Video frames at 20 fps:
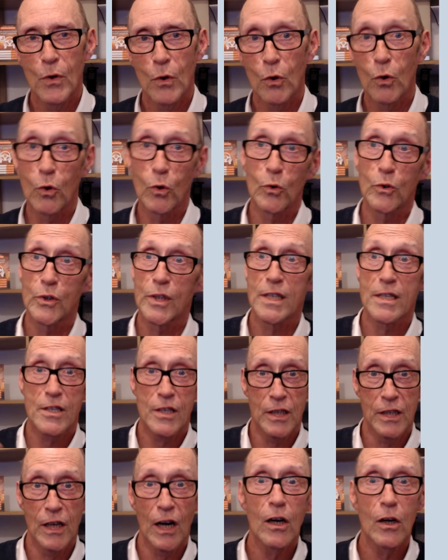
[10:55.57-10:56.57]
or the
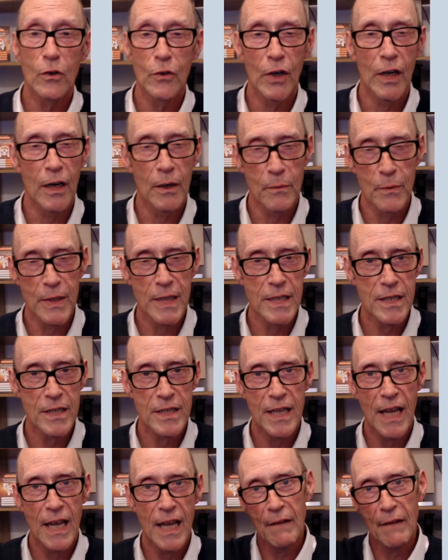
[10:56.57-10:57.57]
scenario is
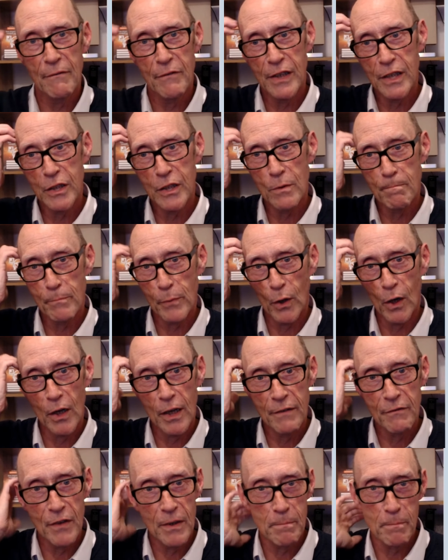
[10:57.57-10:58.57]
they're having
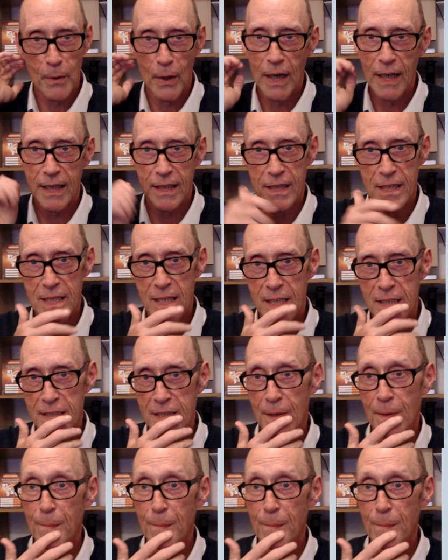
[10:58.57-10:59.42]
private practice.